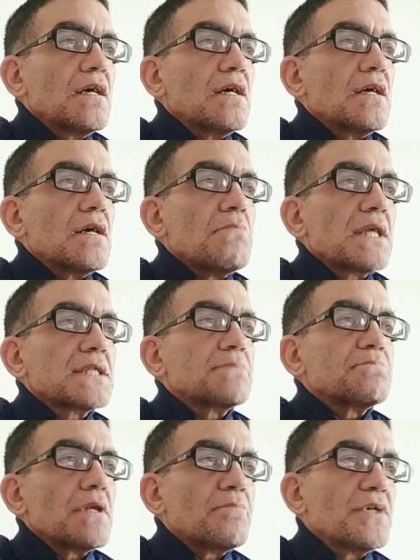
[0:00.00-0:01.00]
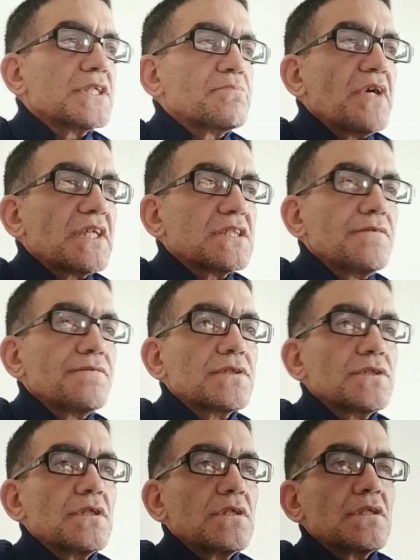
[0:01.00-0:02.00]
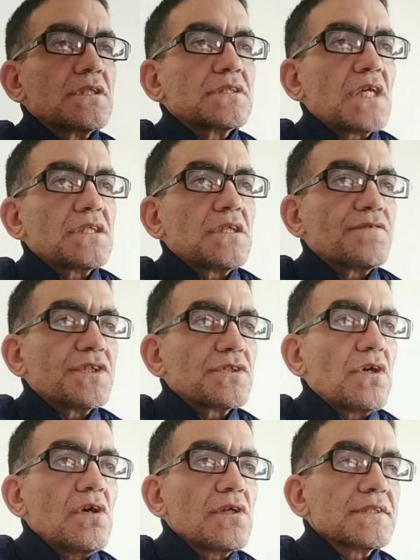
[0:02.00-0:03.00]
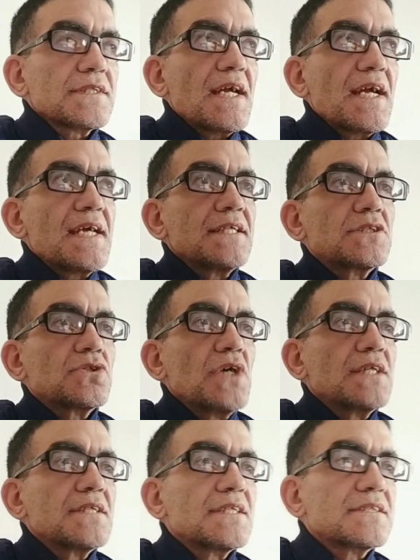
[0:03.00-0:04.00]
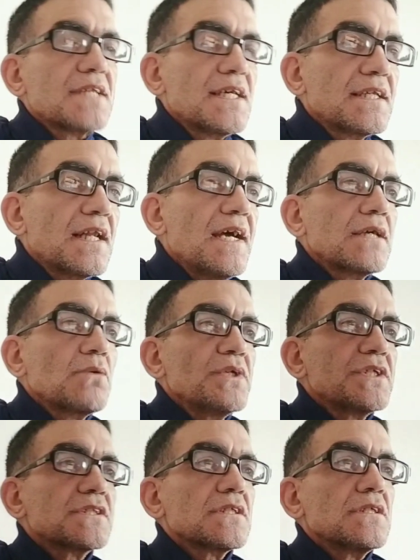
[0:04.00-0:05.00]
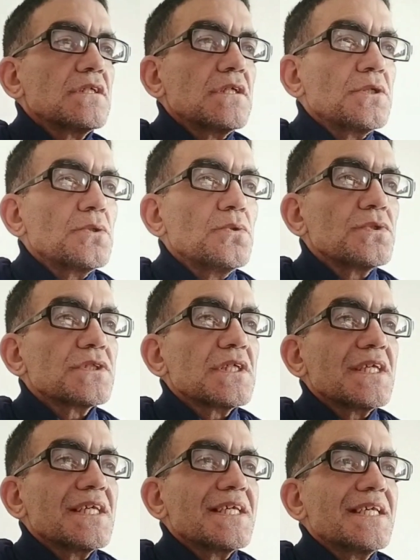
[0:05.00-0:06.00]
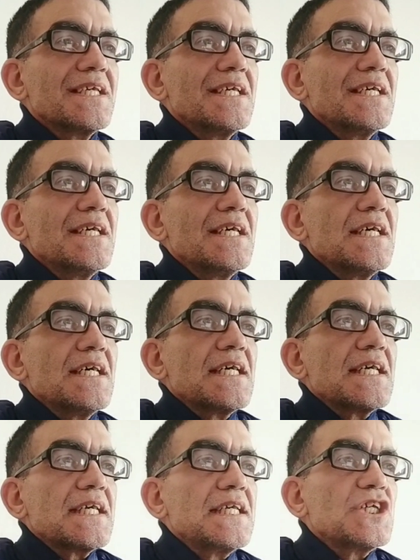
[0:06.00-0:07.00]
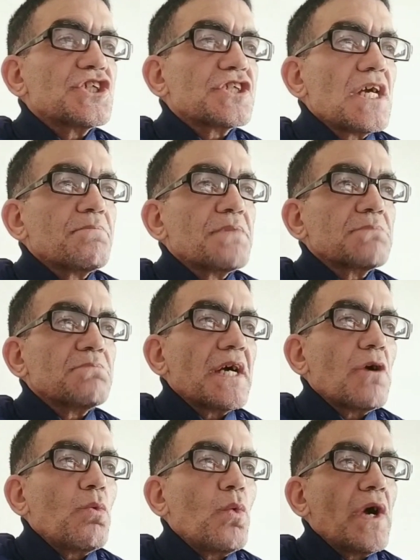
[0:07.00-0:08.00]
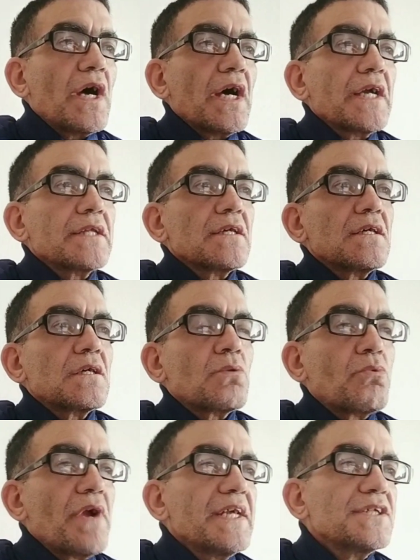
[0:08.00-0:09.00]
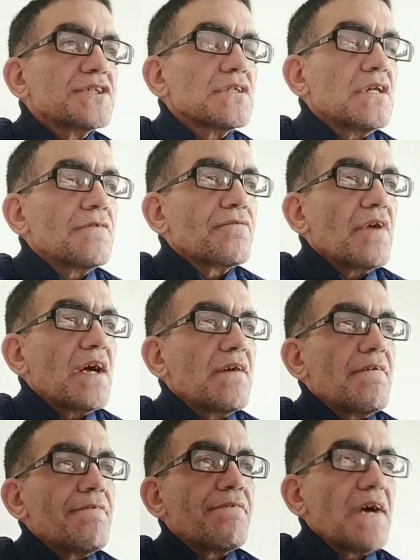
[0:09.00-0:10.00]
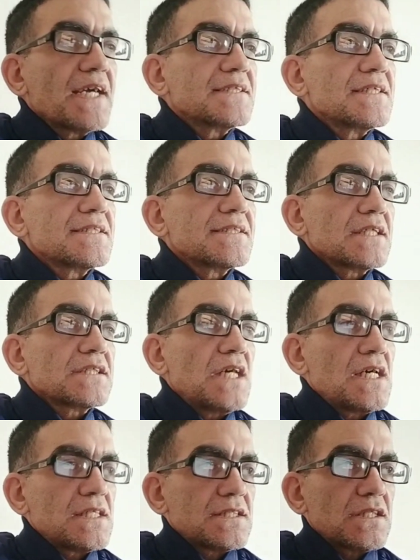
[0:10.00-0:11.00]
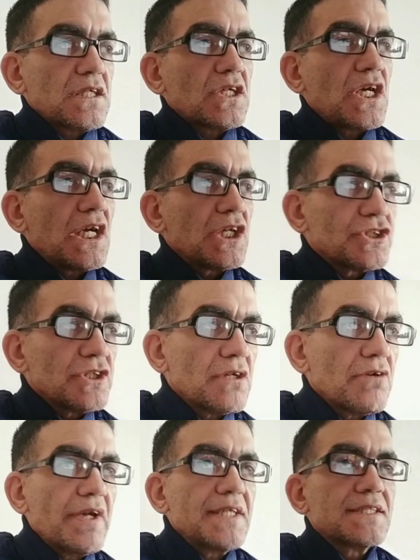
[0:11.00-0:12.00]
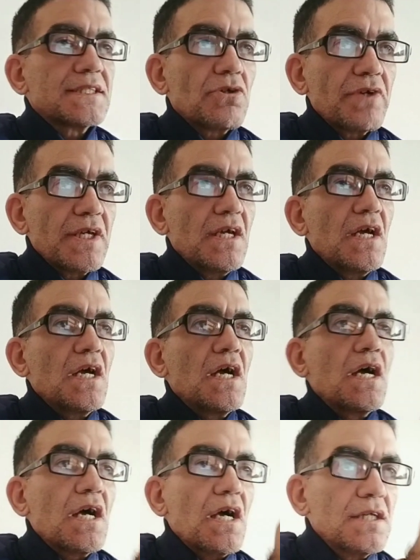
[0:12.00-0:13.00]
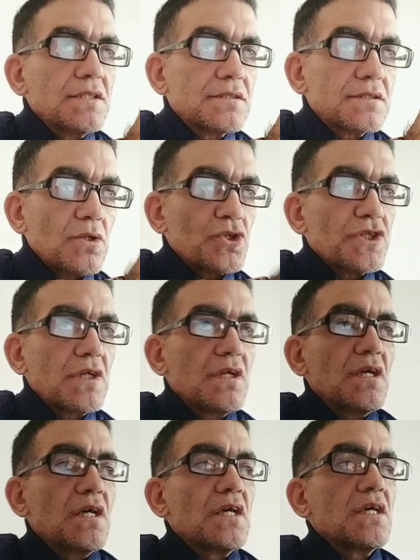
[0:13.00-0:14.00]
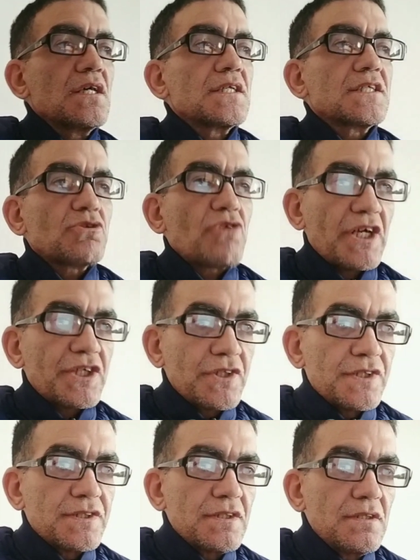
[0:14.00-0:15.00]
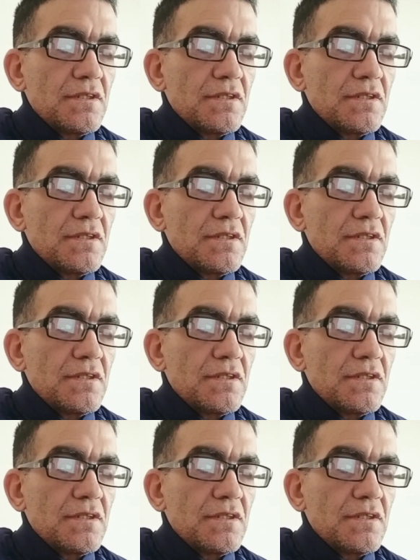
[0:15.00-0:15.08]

multiple perspectives to the study of discourse and to understand language use is shaped by a wide range of factors such as culture, history, and social structures.